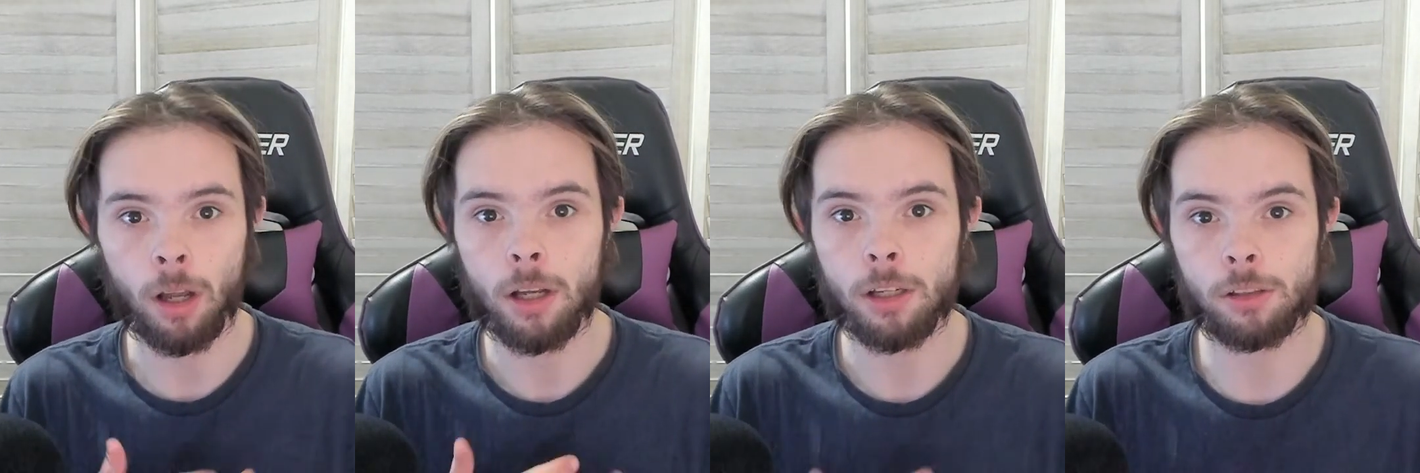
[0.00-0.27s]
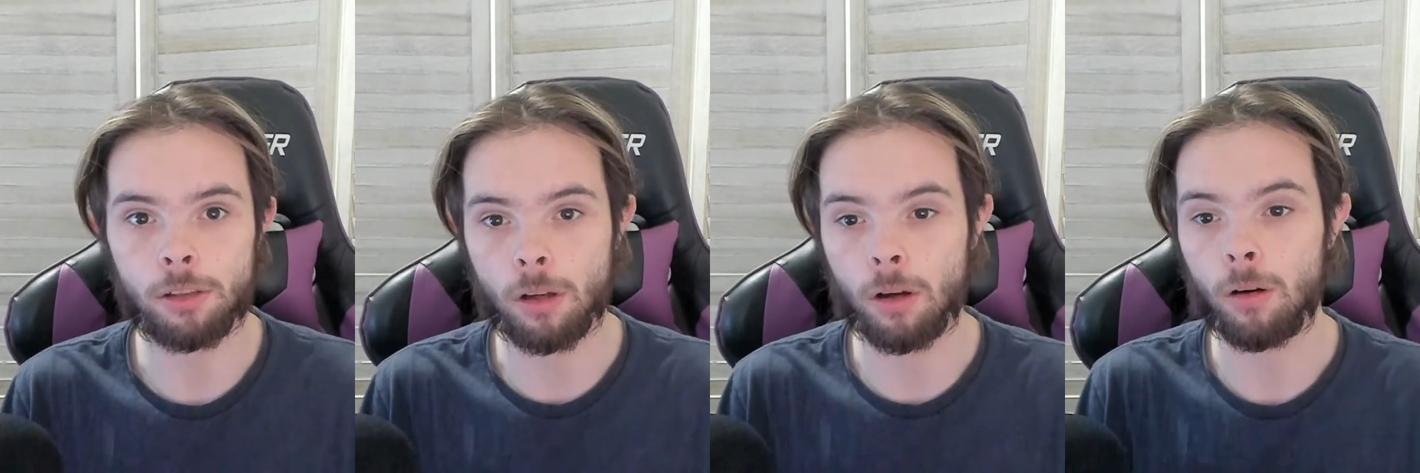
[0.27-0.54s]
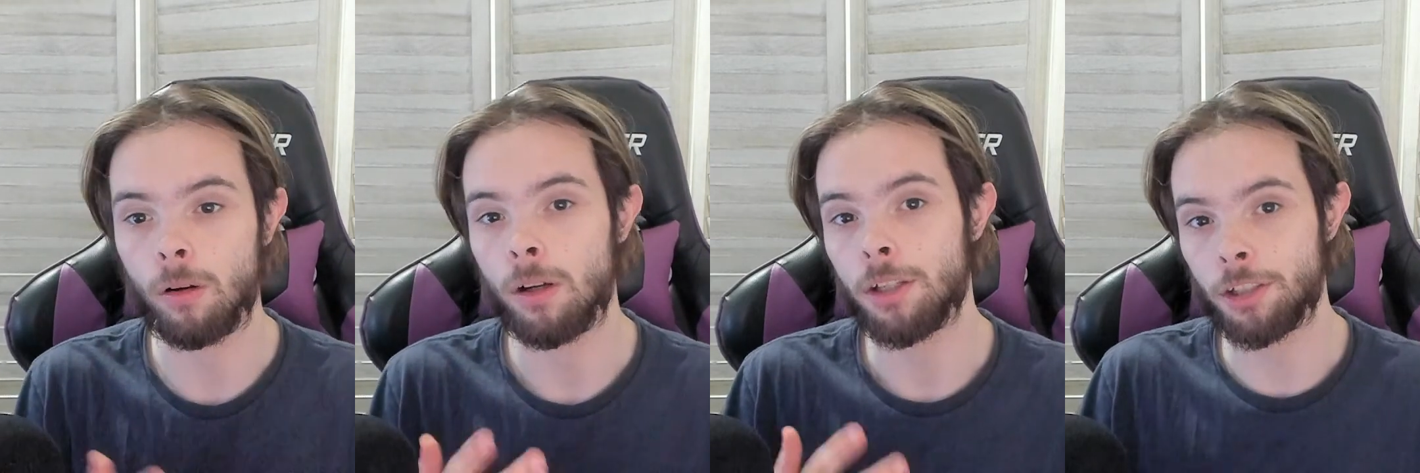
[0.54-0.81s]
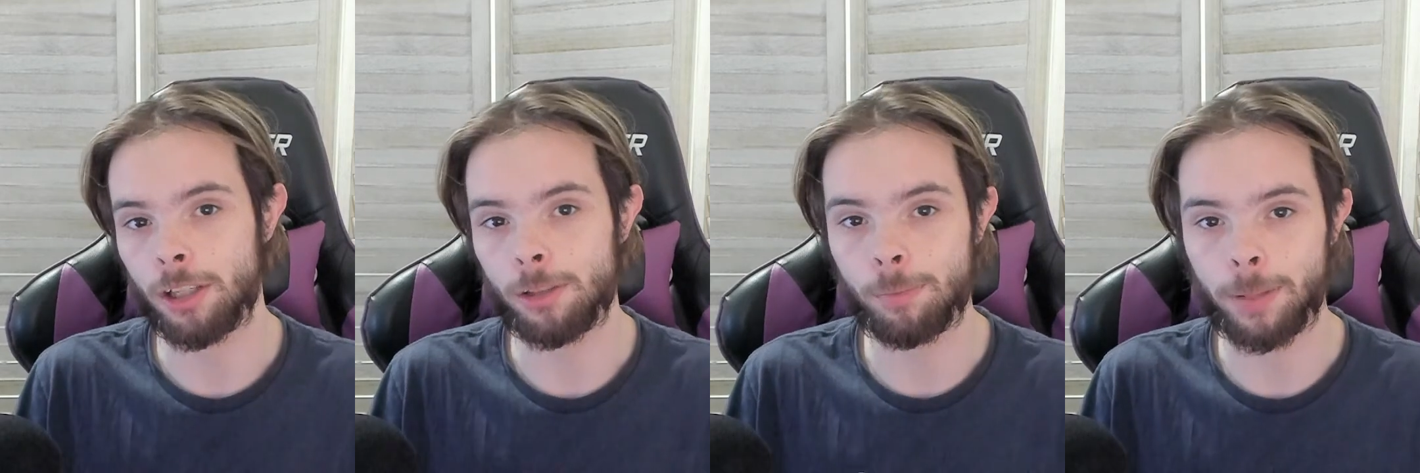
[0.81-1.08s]
so
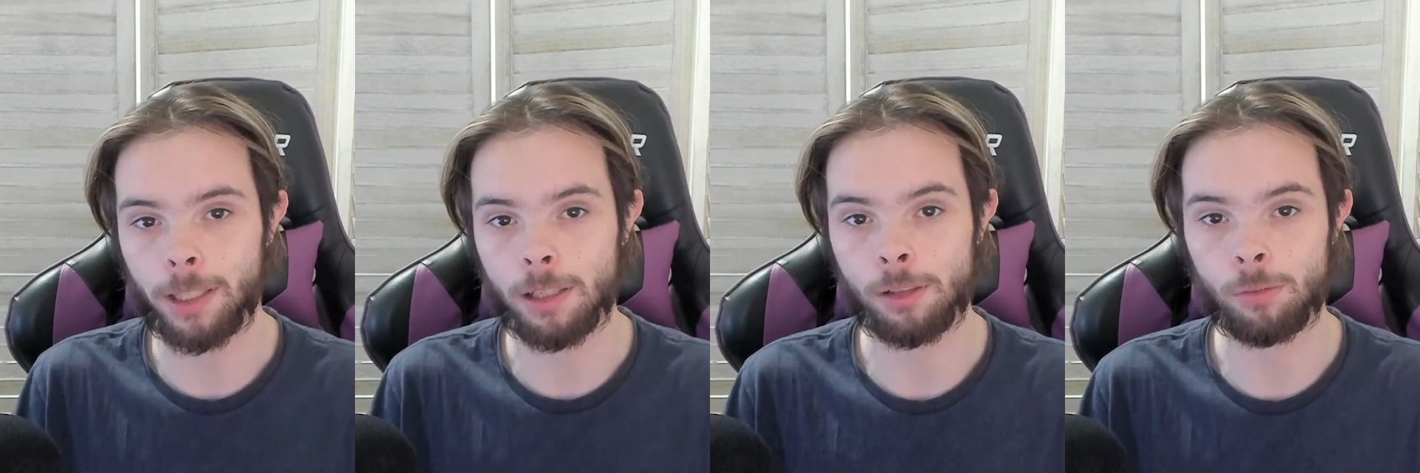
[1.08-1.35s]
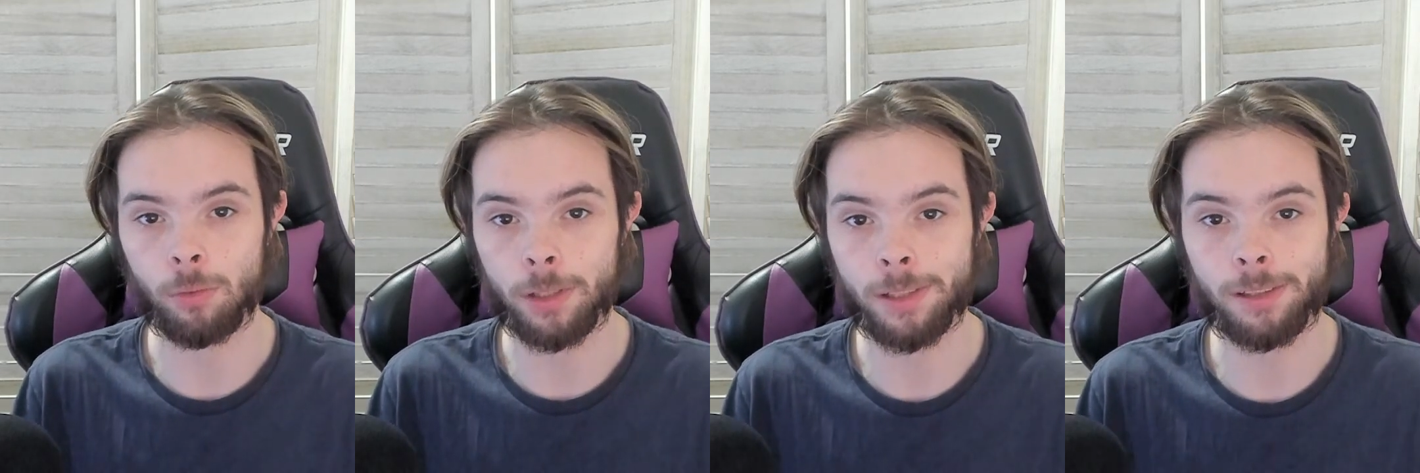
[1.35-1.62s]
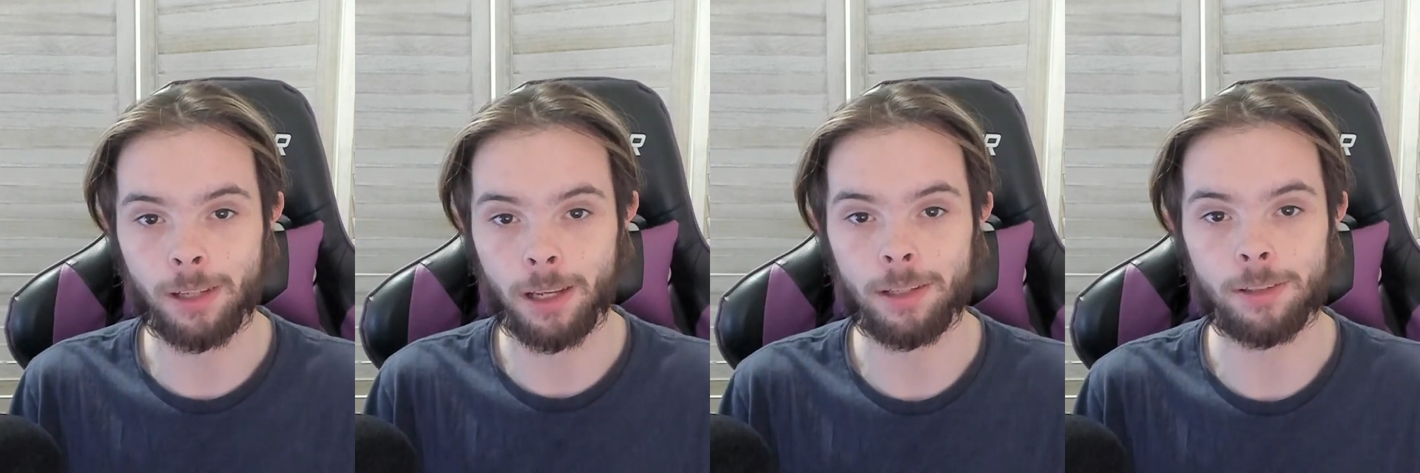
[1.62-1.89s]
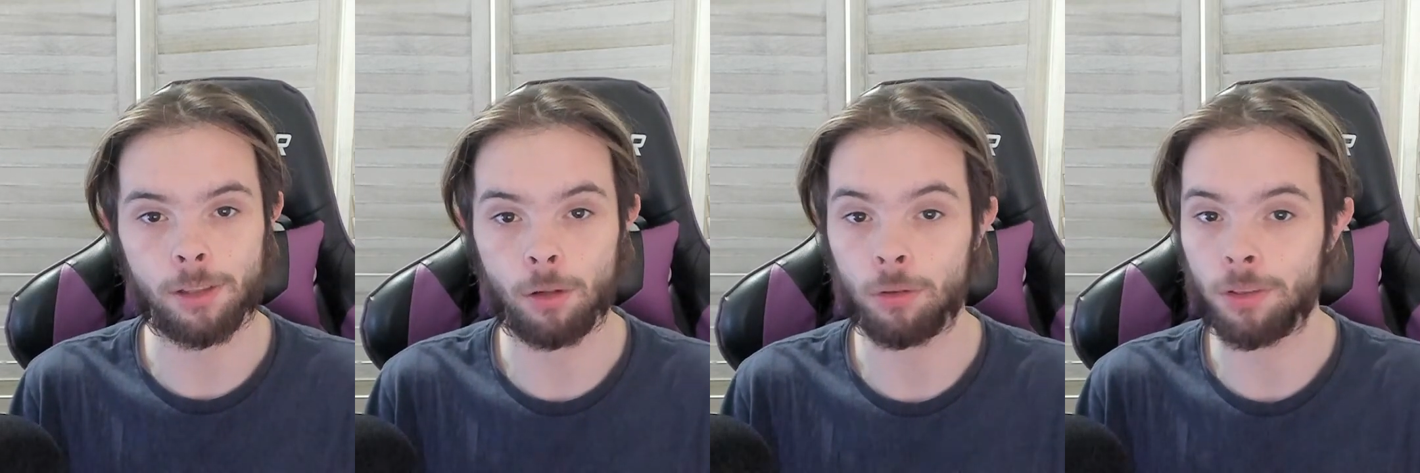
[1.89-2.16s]
just because we say
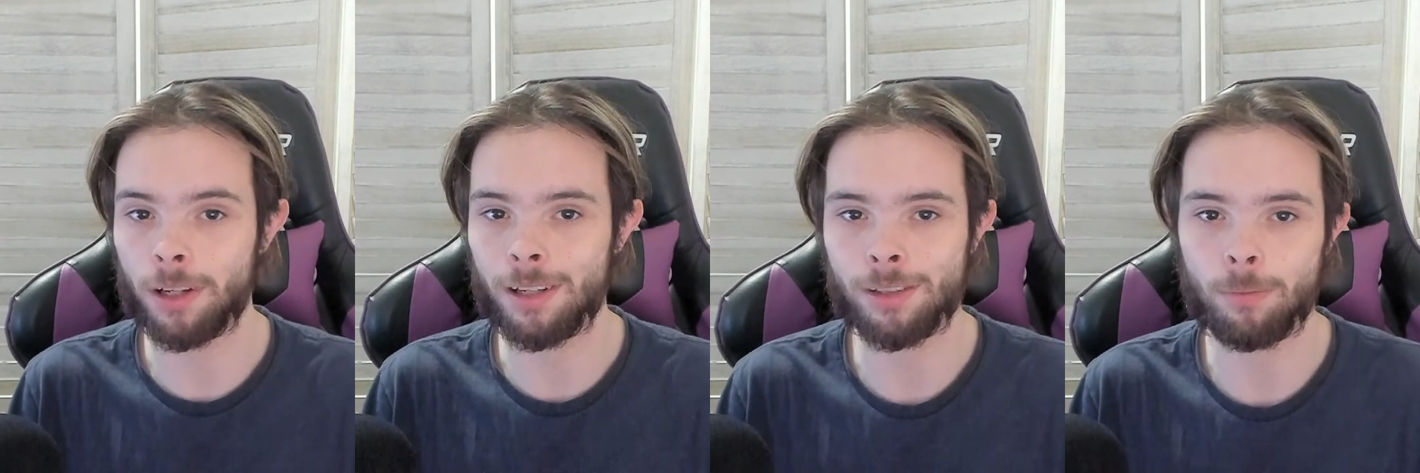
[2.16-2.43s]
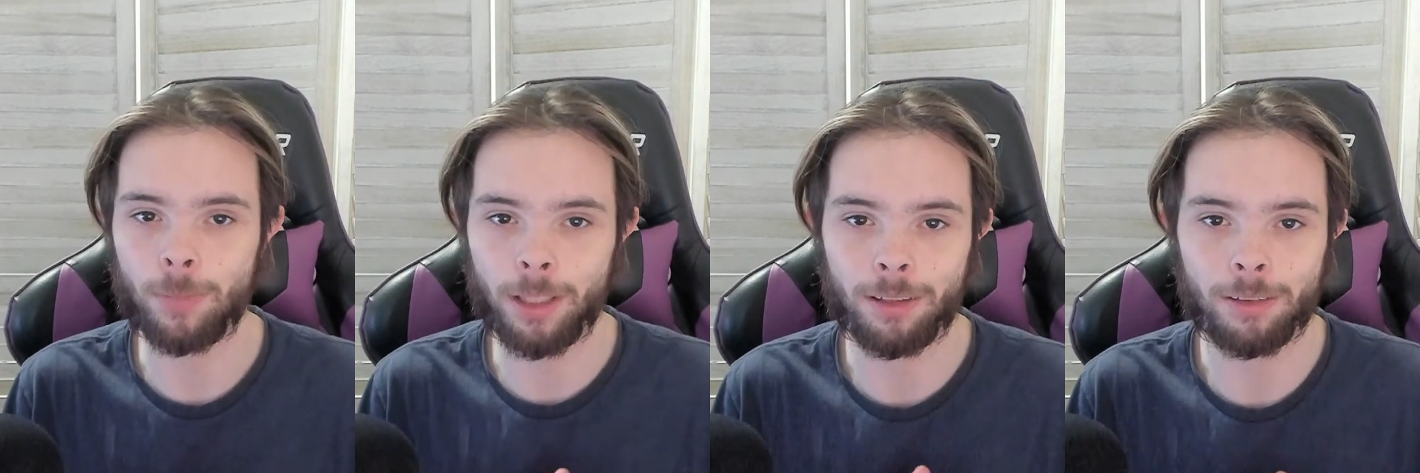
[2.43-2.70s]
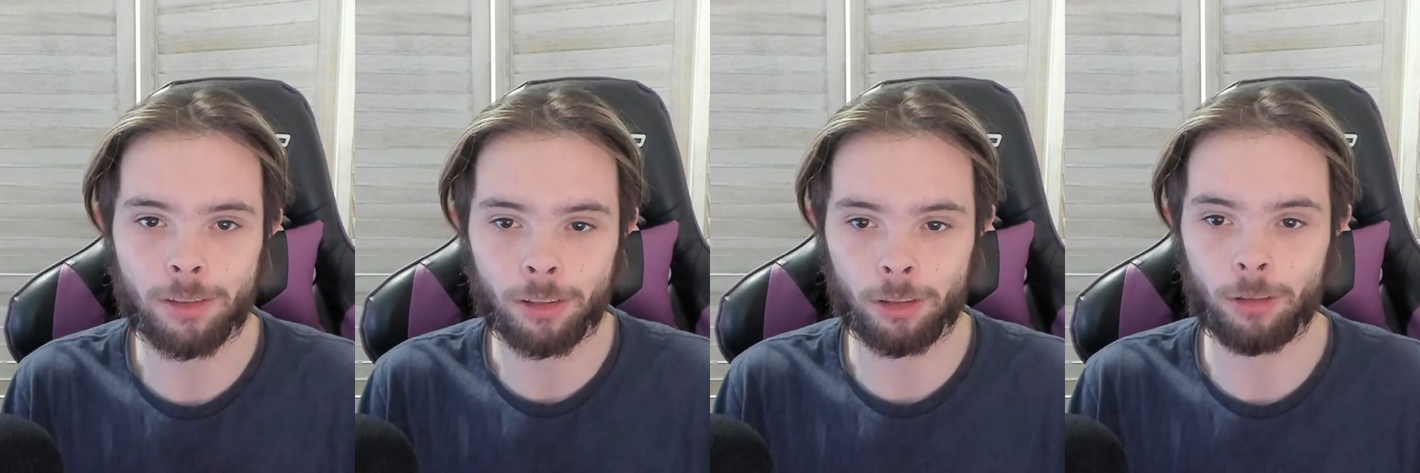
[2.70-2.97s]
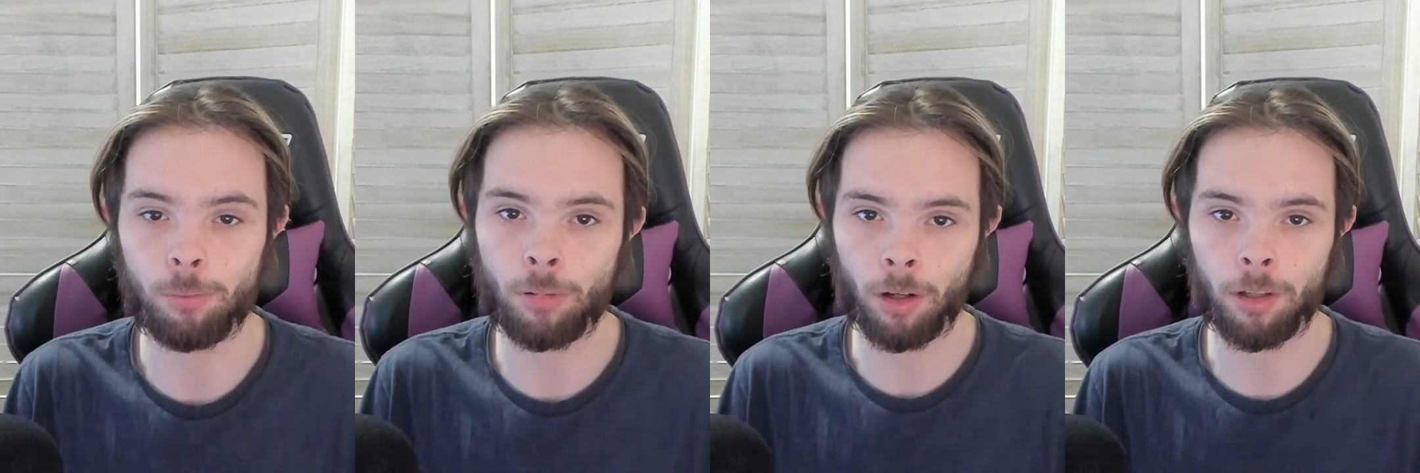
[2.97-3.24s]
so doesn't mean it's a
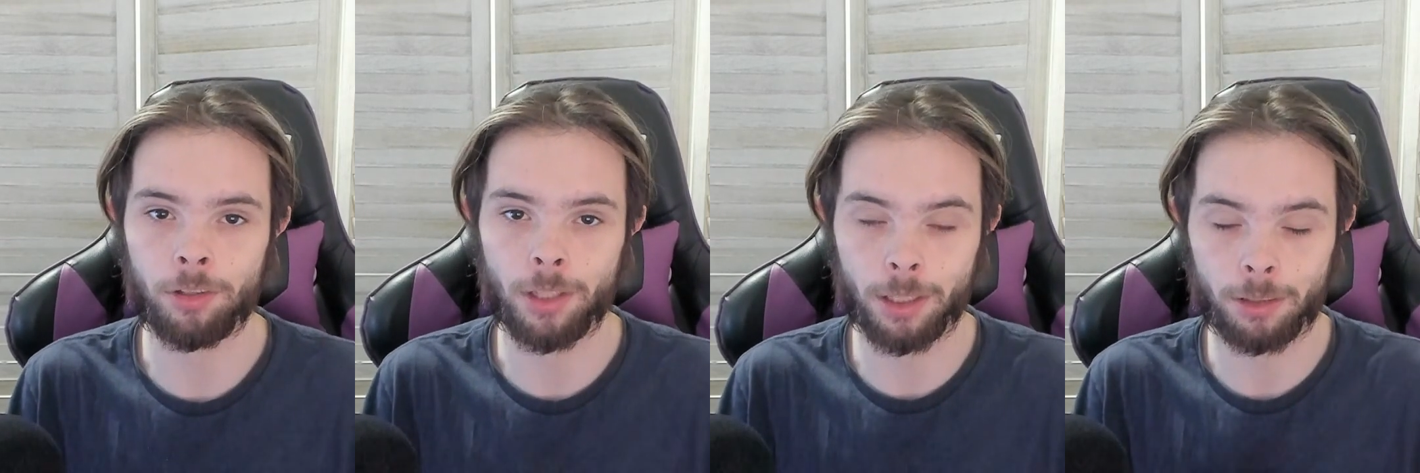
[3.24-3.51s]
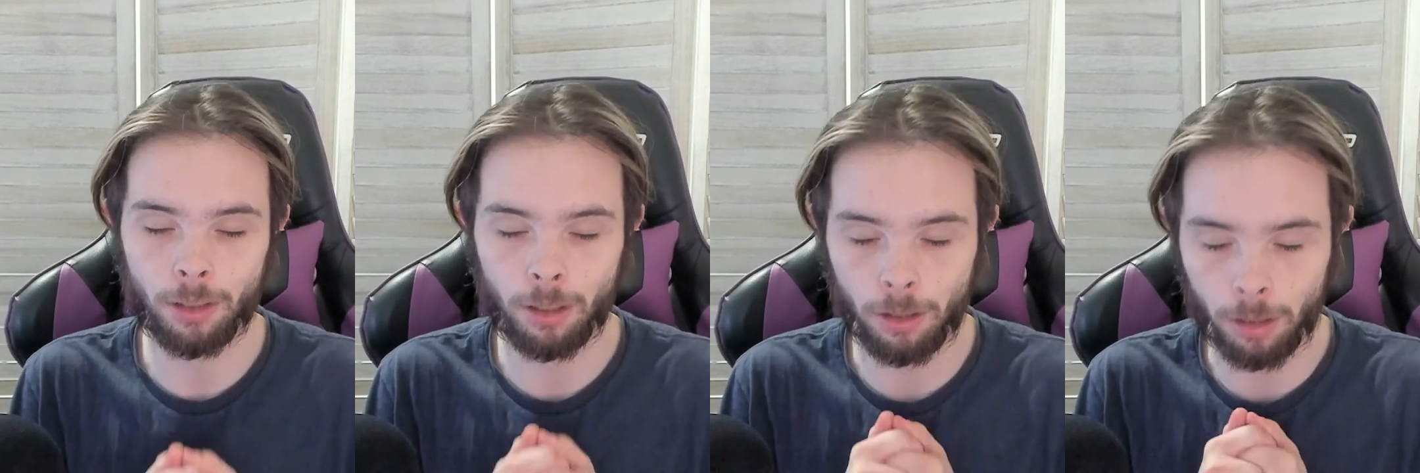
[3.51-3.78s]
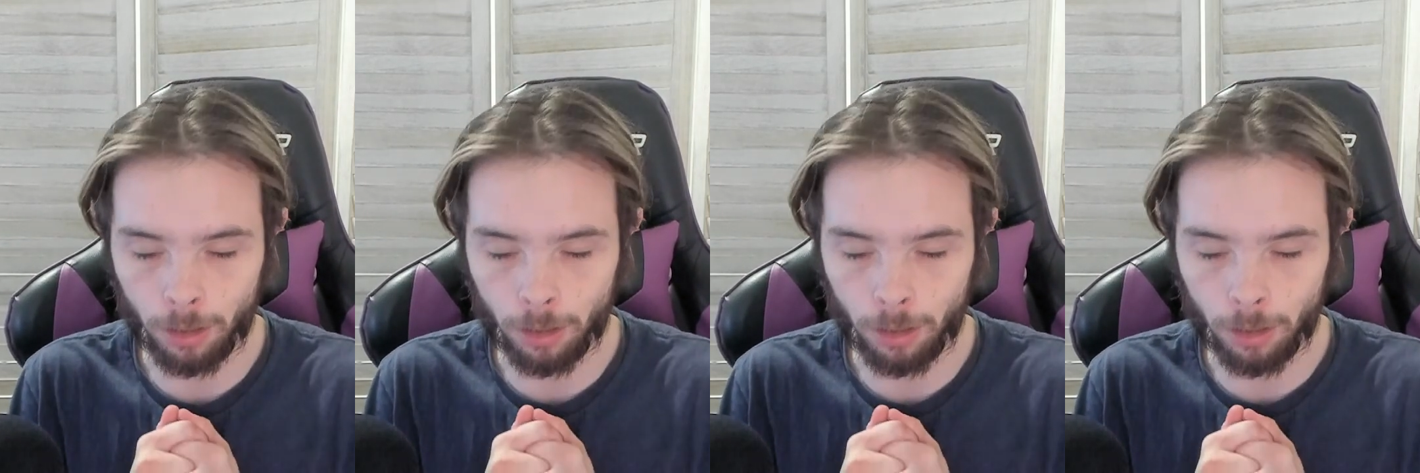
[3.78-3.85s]
good project.